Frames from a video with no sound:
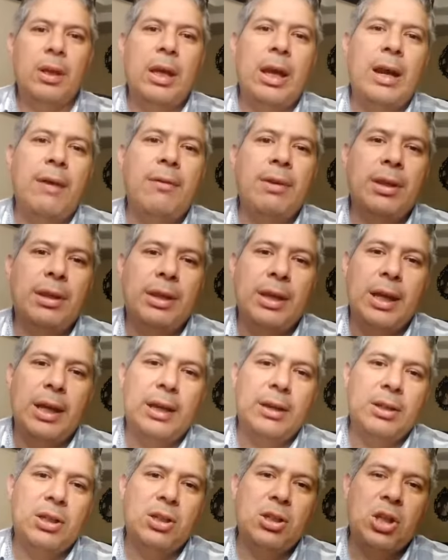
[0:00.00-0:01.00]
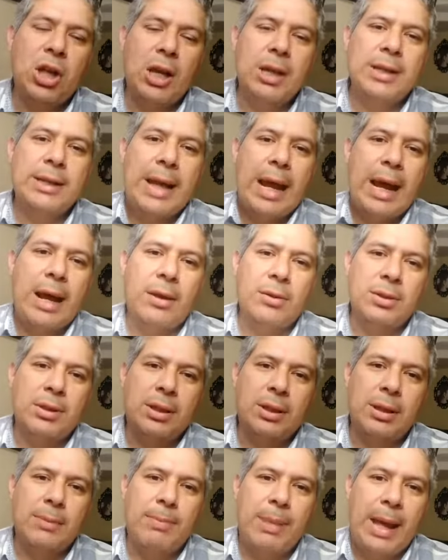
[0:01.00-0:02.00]
everything, shutdowns
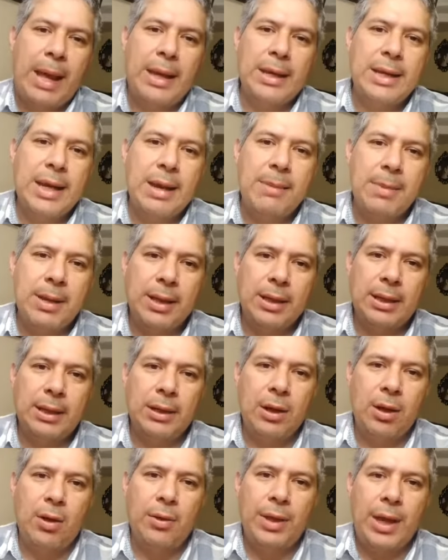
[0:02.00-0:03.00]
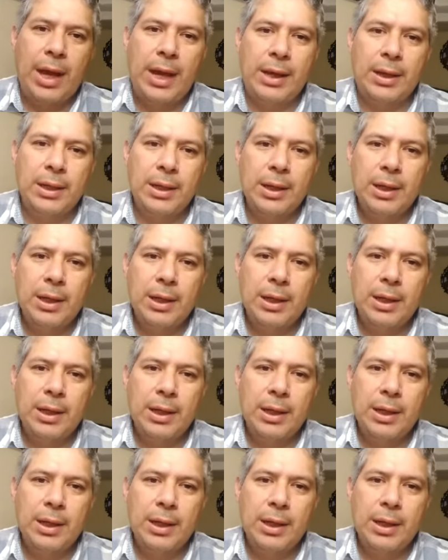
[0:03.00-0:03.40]
and the pandemic and all that,